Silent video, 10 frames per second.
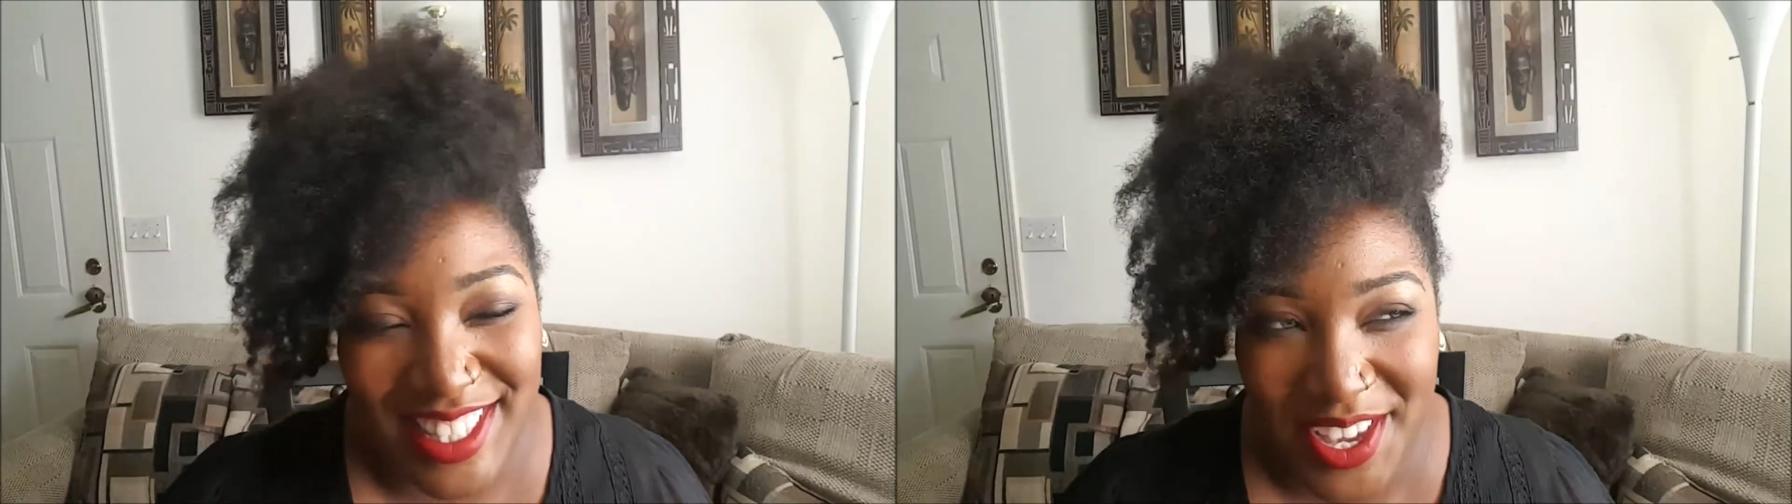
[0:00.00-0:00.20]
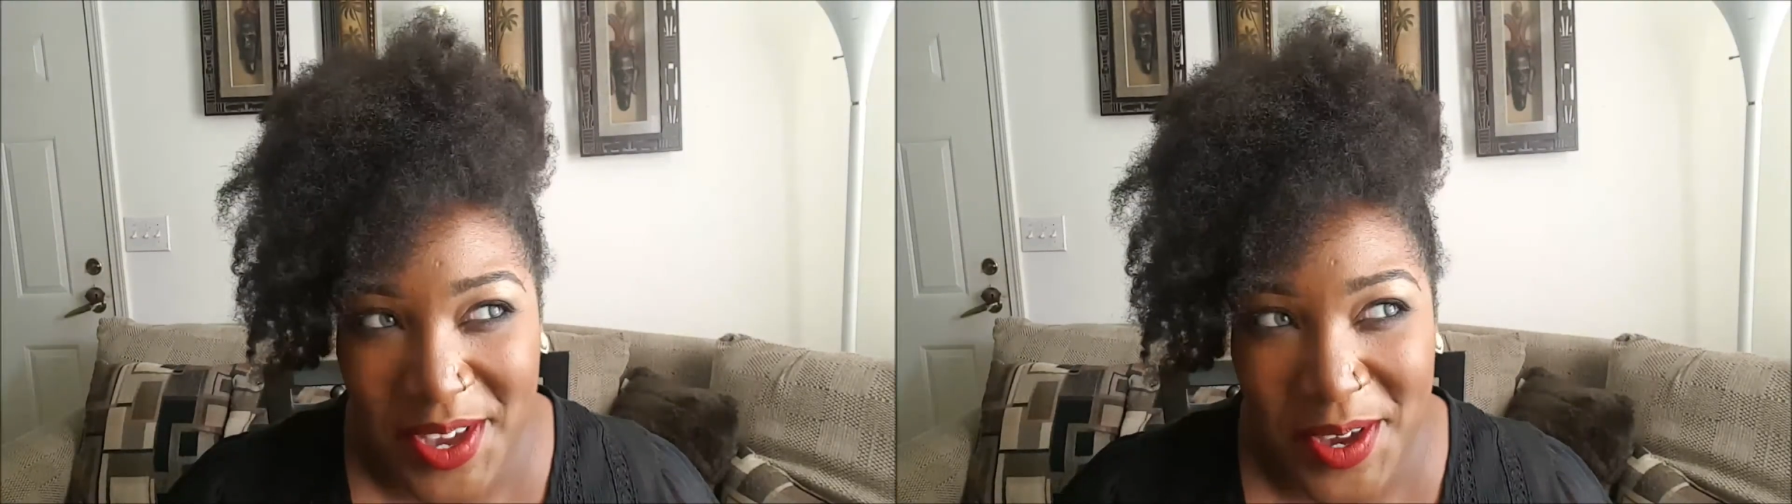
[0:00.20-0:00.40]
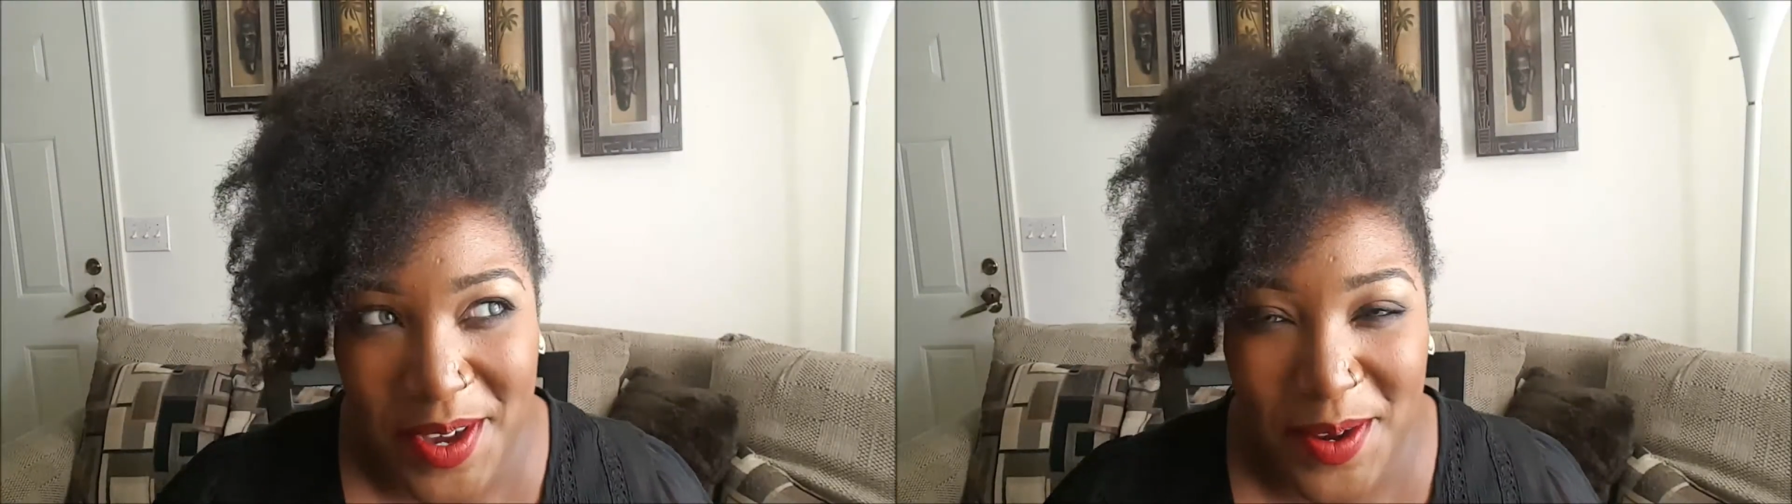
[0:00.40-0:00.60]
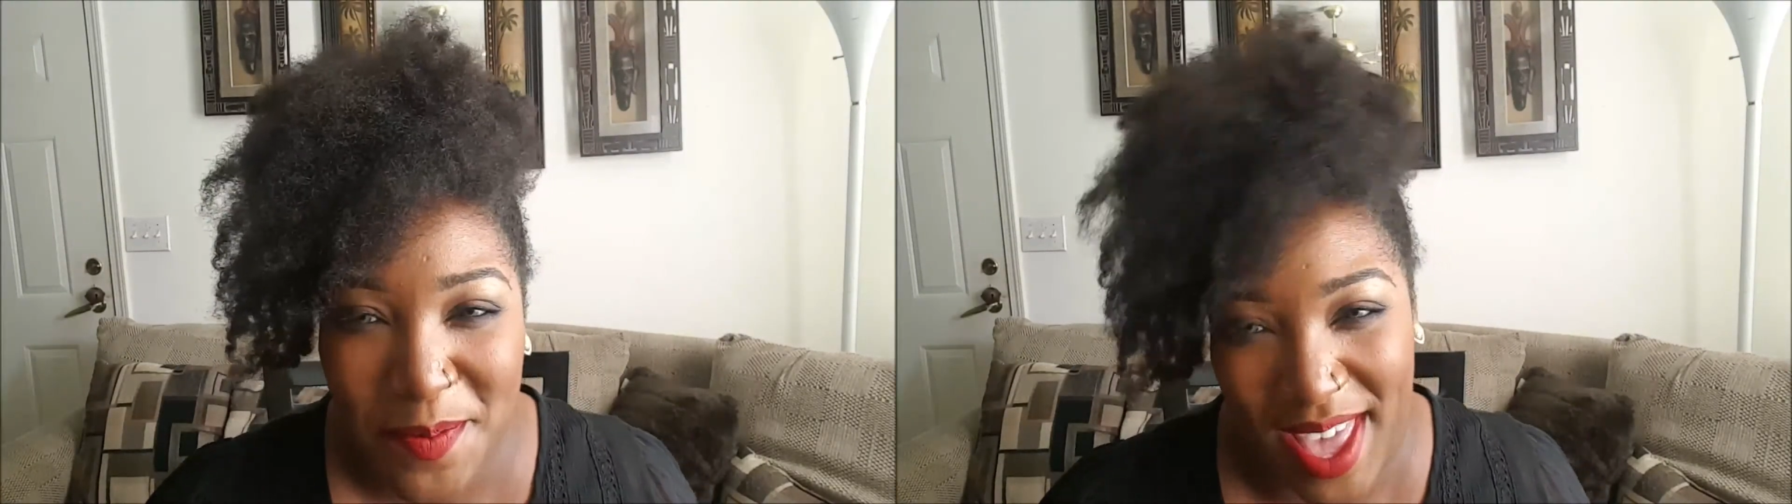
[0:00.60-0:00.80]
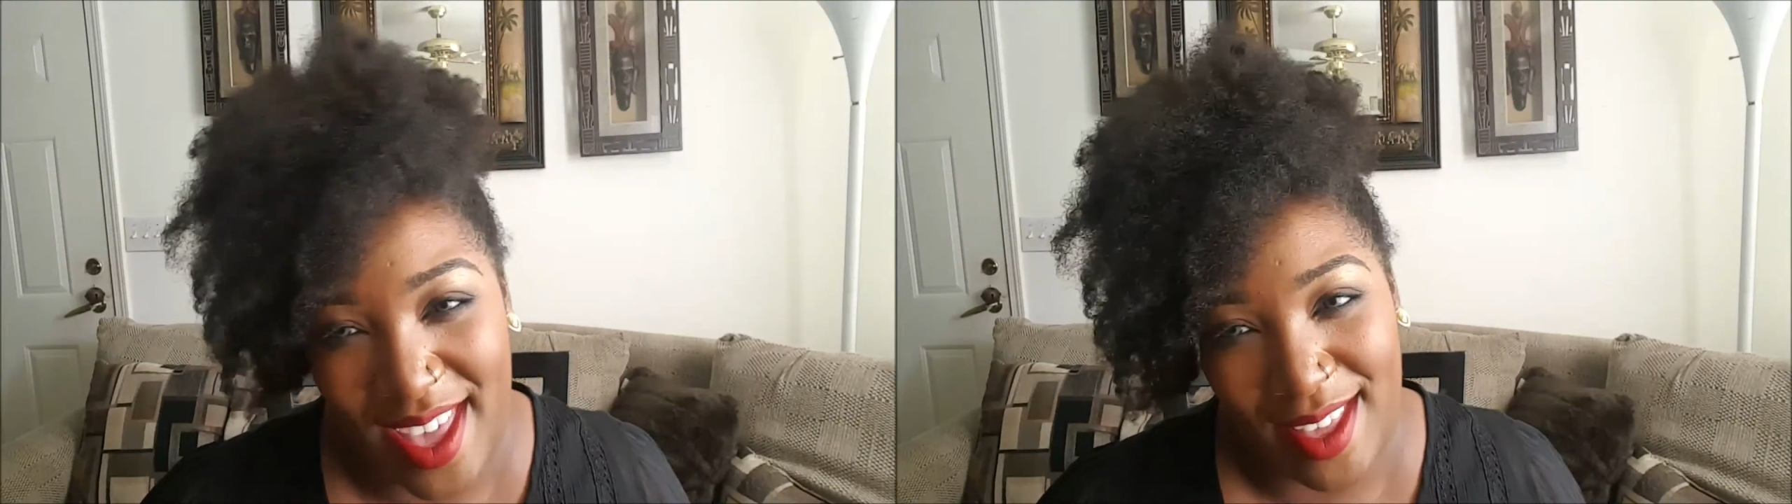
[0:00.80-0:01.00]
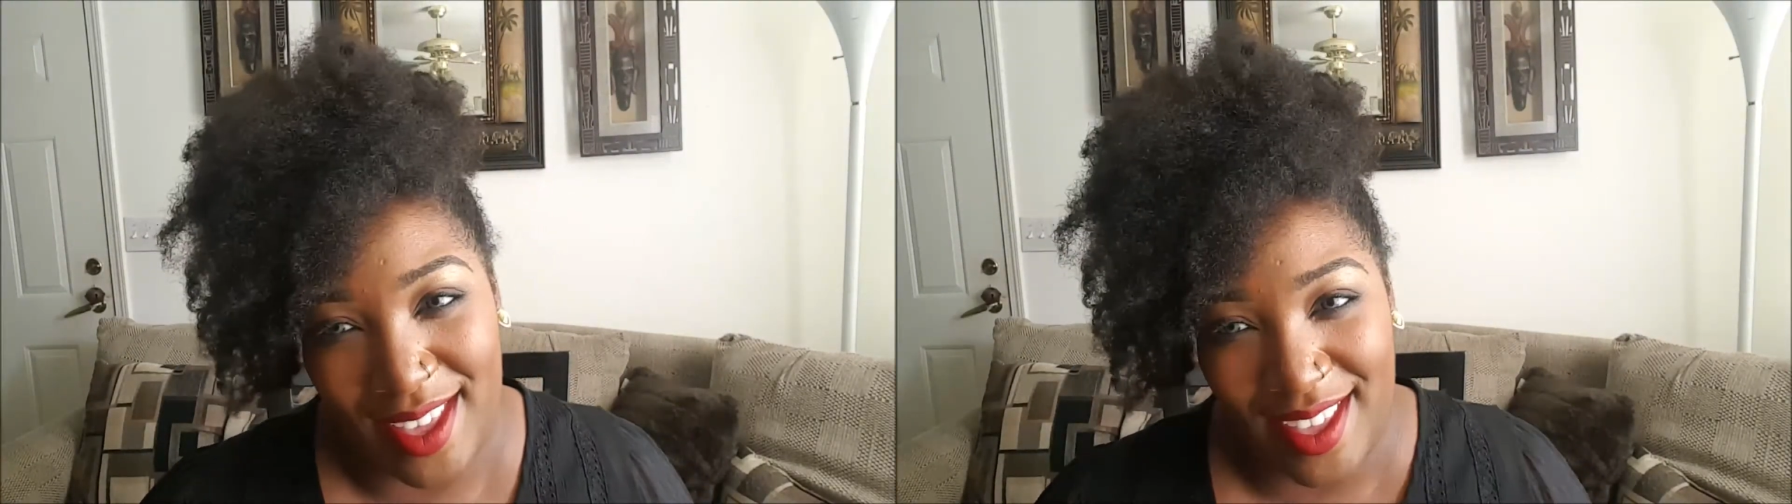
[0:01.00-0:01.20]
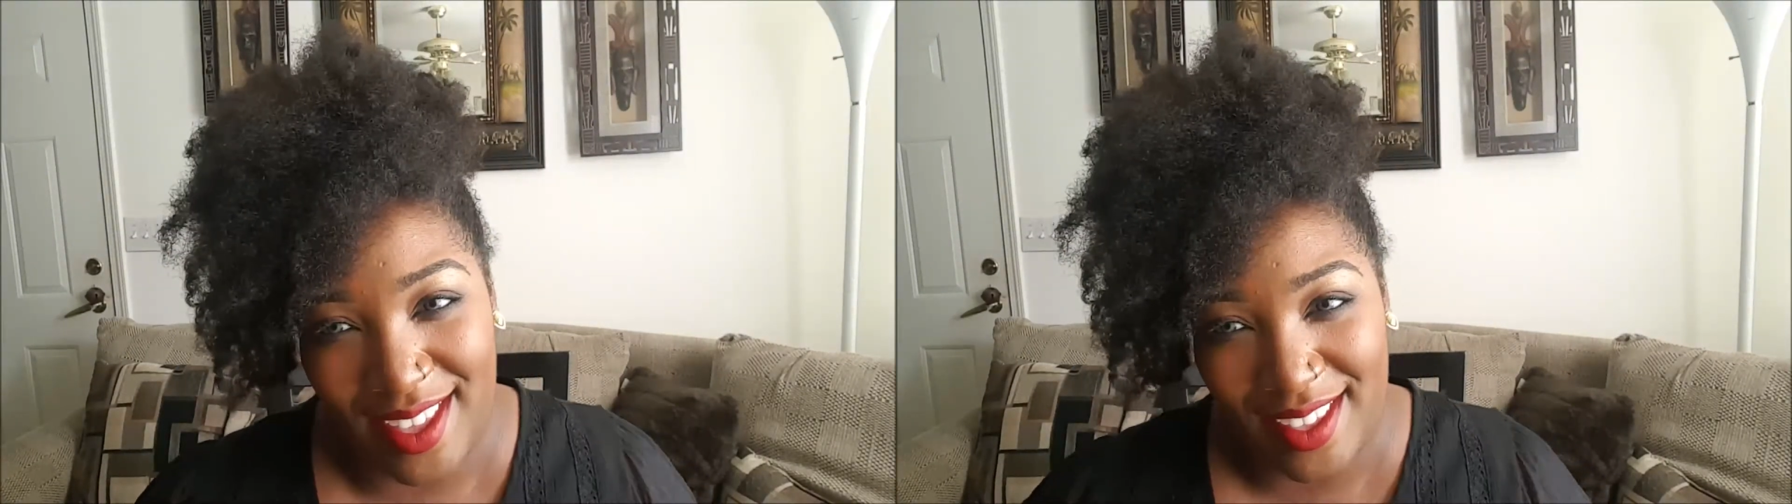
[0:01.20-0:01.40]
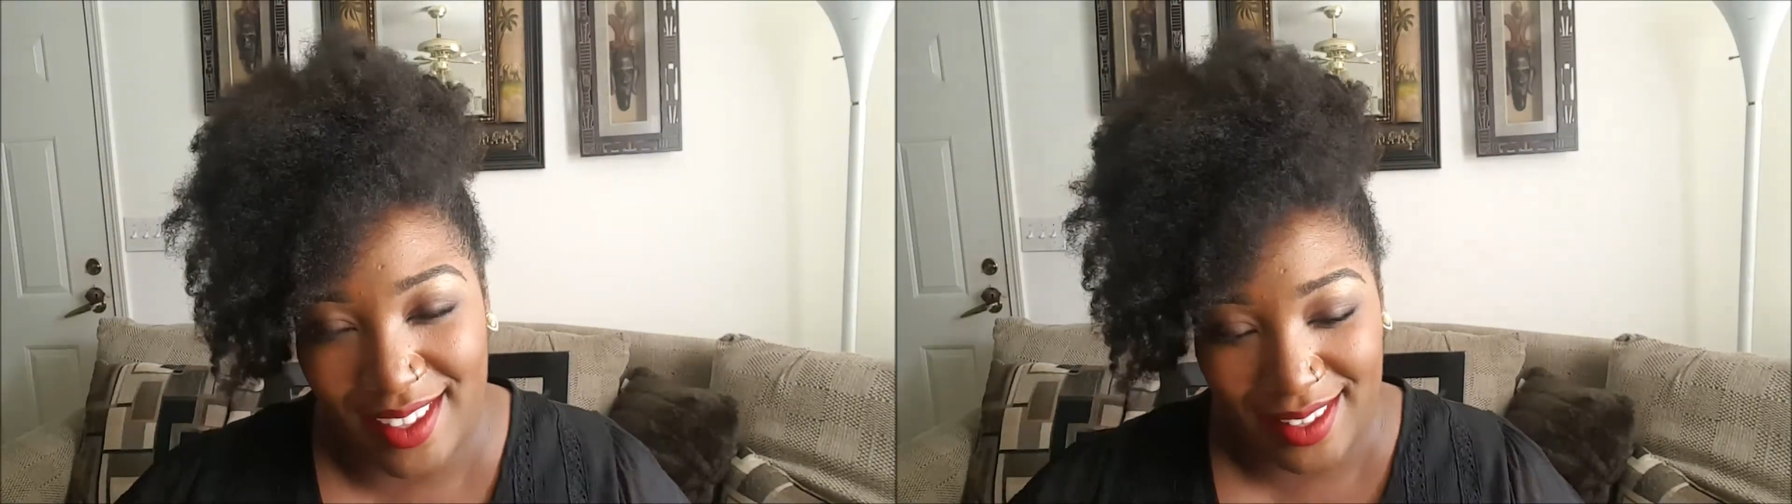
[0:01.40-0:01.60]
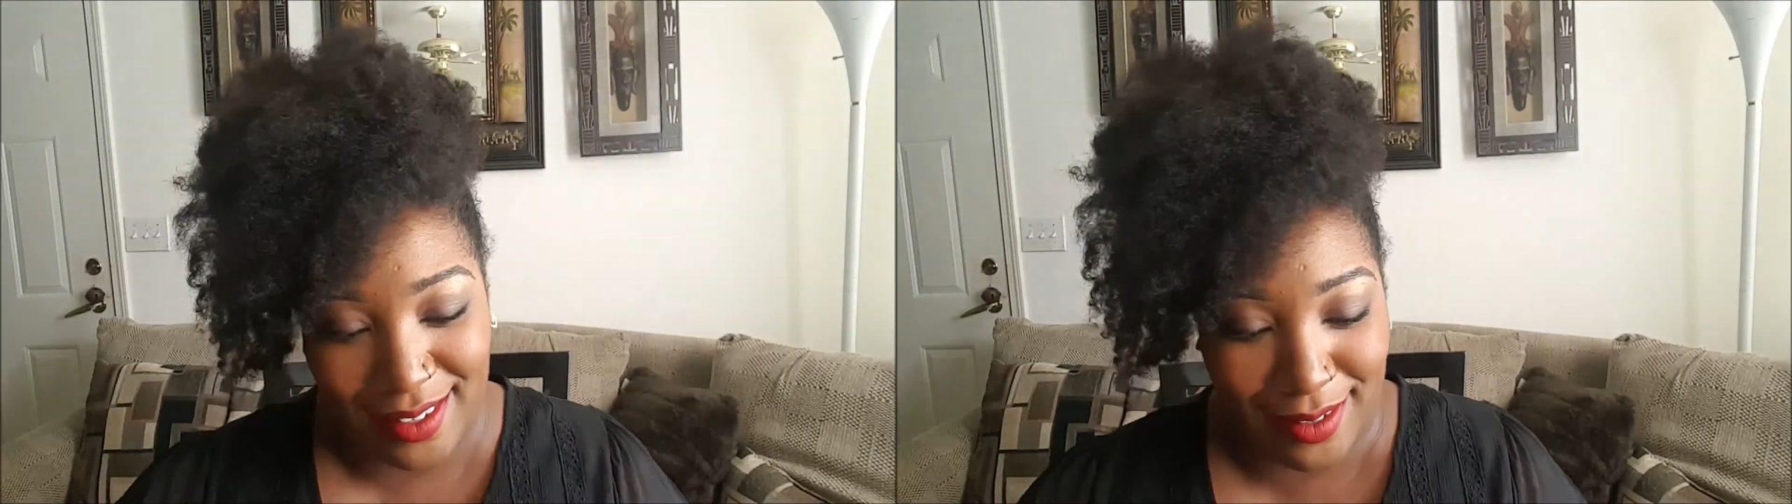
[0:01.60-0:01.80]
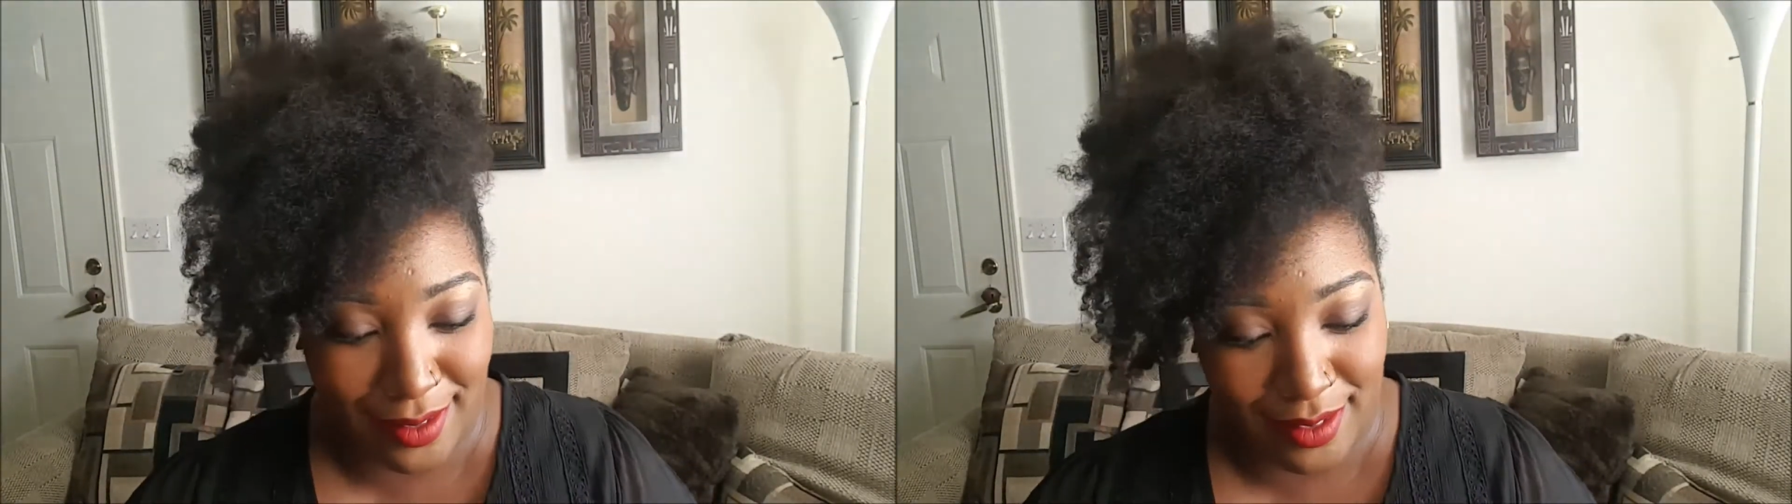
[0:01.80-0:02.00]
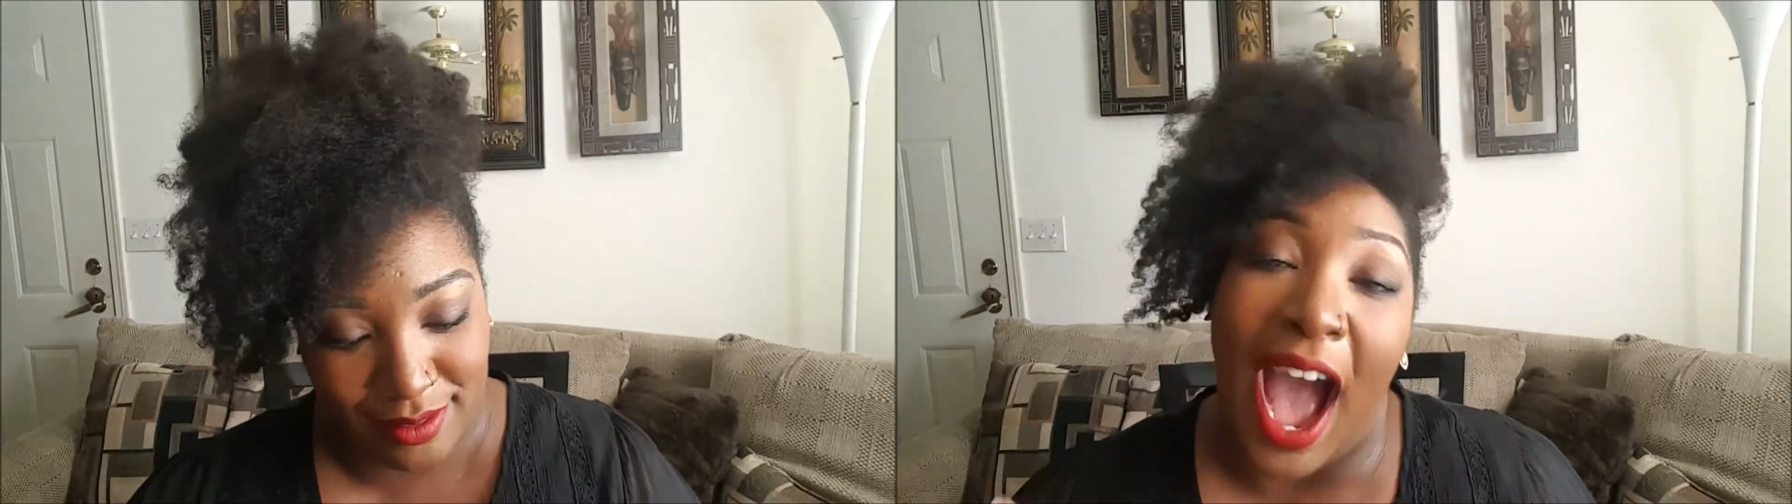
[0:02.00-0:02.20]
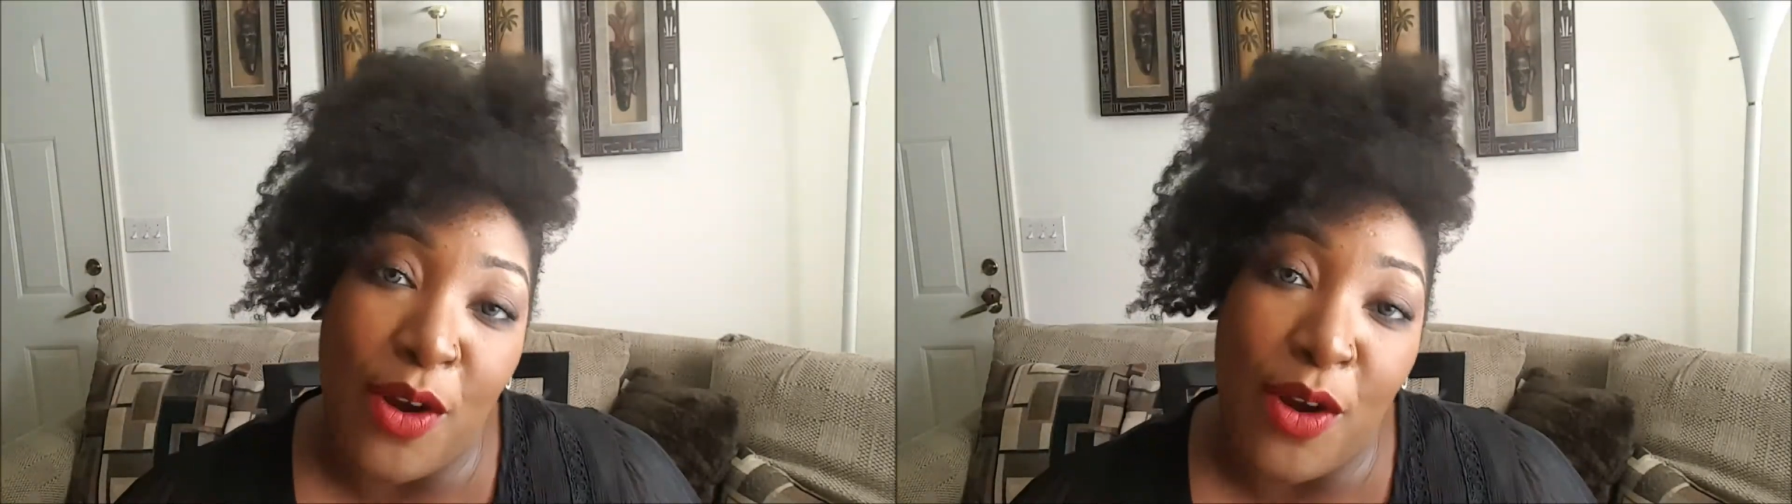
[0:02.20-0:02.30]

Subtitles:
so bad.